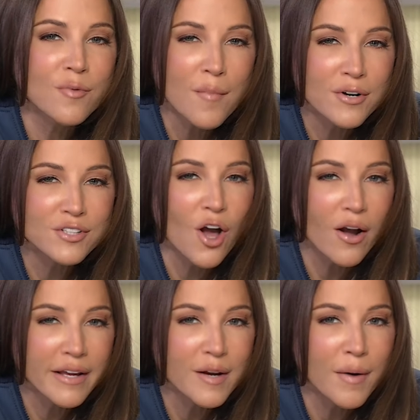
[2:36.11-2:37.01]
Remember
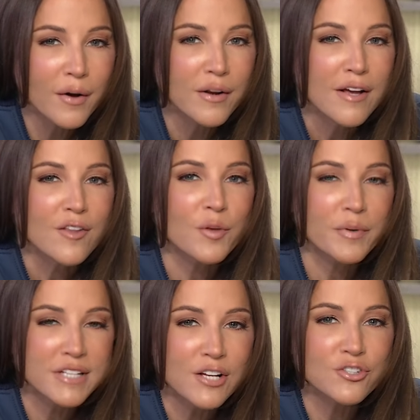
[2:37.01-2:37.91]
talking about the
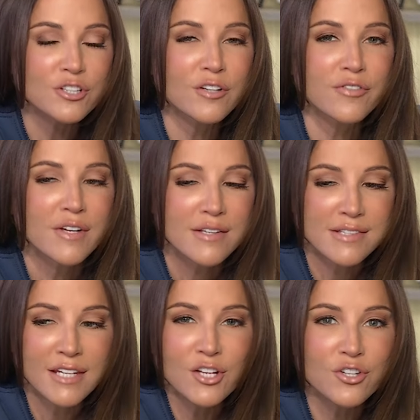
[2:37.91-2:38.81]
potential of
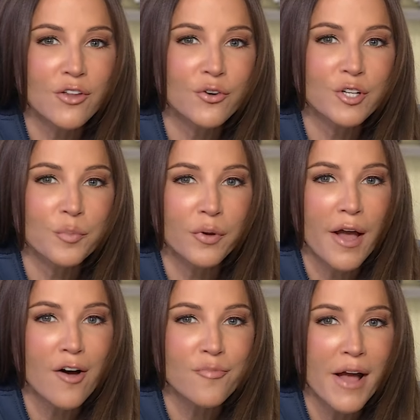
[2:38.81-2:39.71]
seeing each other in a
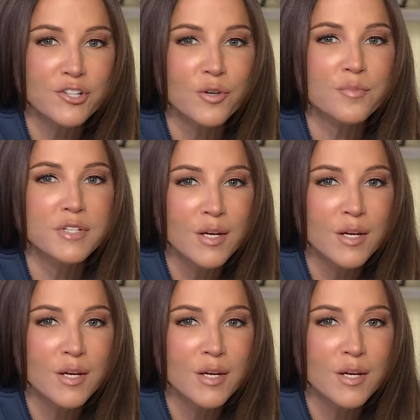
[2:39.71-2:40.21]
playoff matchup?